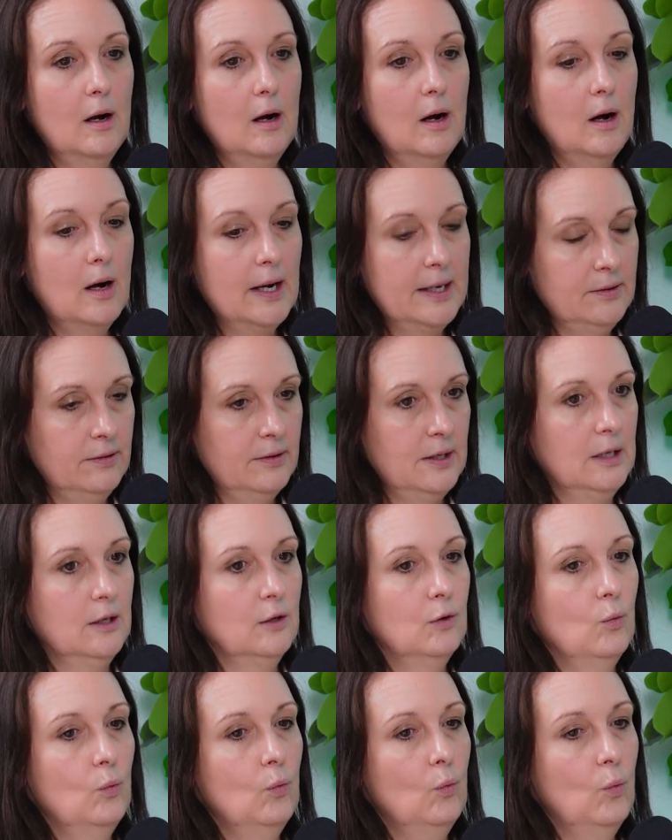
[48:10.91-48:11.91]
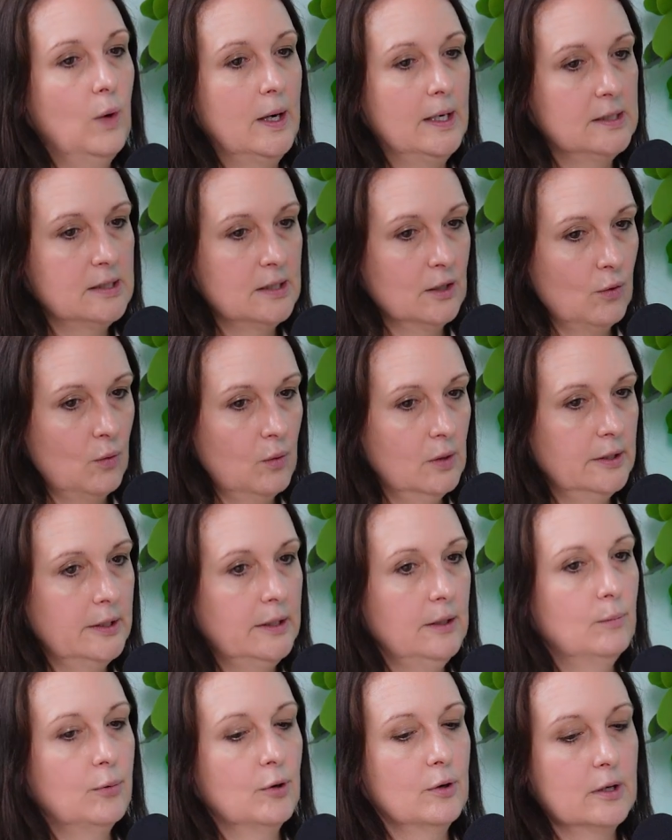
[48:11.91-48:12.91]
I think, when it's a
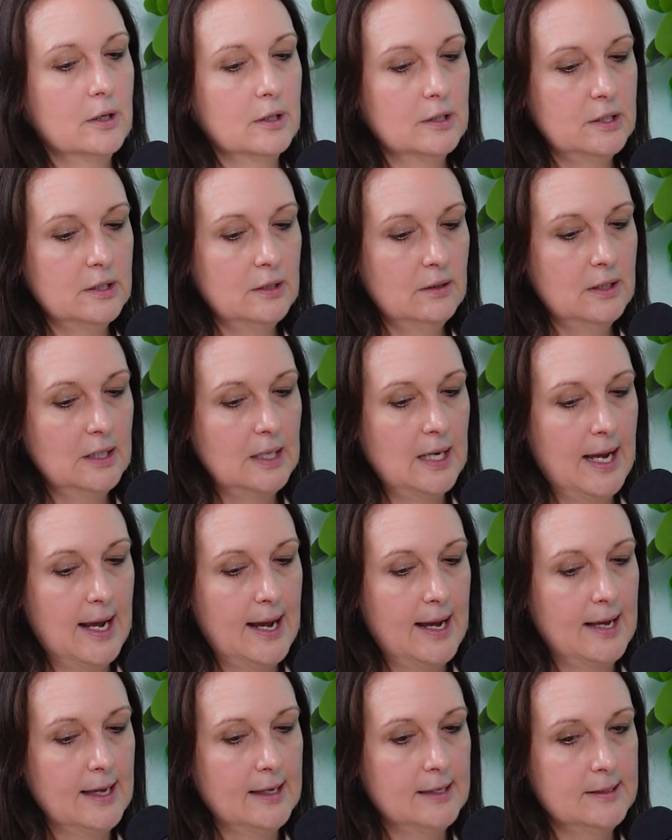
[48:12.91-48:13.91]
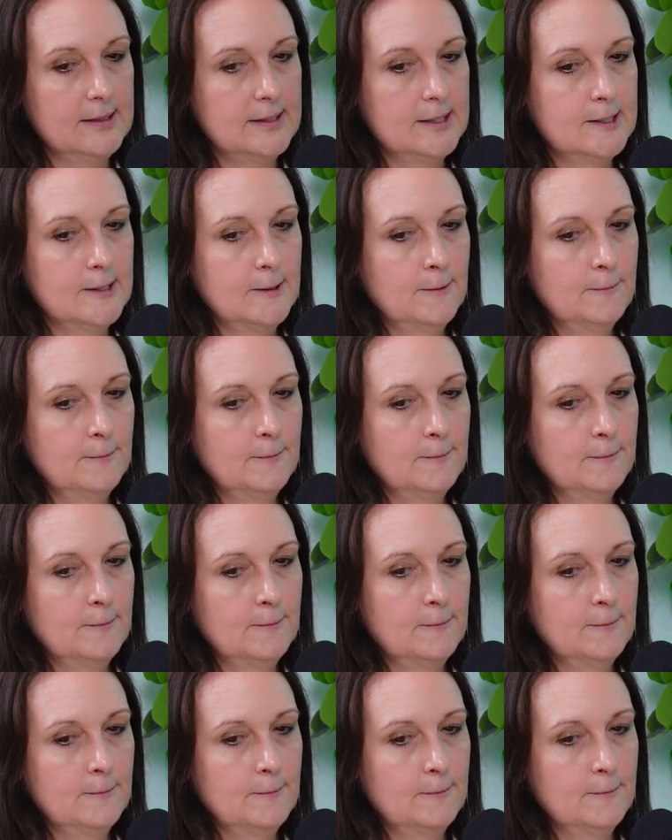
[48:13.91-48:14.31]
quality product that has